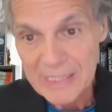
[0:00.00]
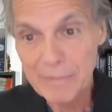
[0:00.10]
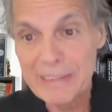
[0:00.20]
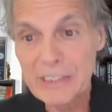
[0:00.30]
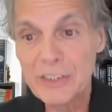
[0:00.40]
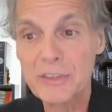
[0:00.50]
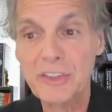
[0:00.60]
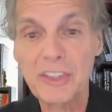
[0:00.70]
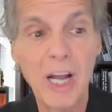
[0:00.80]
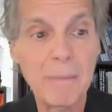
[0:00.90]
The
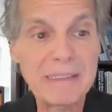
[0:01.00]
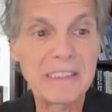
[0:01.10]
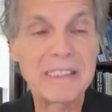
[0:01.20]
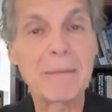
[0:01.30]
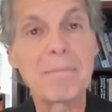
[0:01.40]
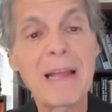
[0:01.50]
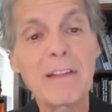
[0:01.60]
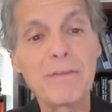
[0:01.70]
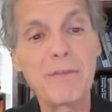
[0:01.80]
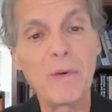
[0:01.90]
researchers commented that
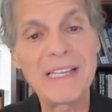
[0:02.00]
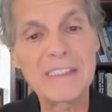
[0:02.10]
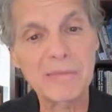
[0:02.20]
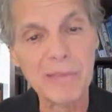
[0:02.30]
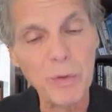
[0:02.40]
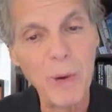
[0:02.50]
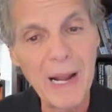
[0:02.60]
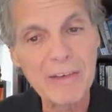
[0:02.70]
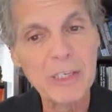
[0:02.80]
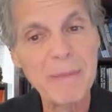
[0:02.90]
methylfolate is
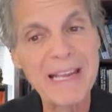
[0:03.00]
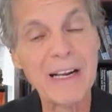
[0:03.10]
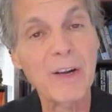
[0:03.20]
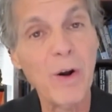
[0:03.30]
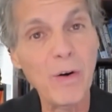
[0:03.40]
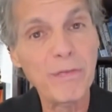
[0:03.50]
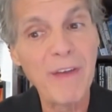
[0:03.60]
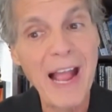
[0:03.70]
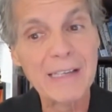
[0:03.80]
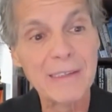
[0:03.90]
required to make a
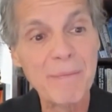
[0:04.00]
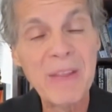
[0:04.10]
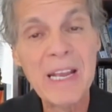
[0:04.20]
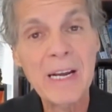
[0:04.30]
cofactor